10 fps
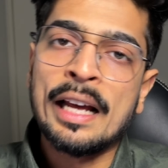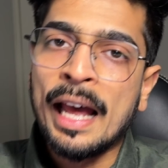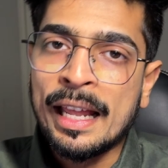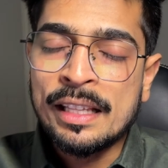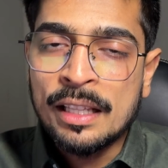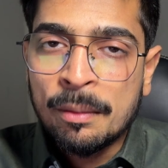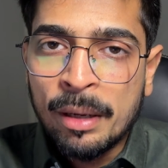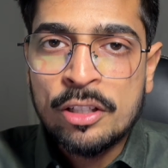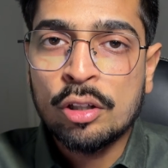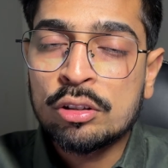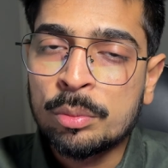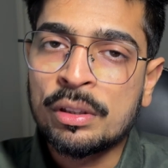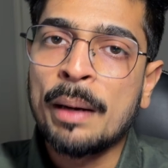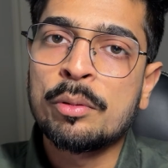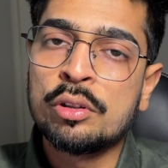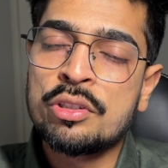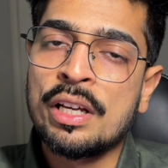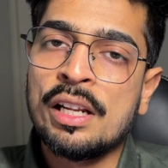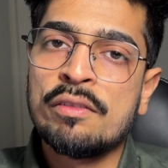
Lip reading: And make sure to subscribe to this channel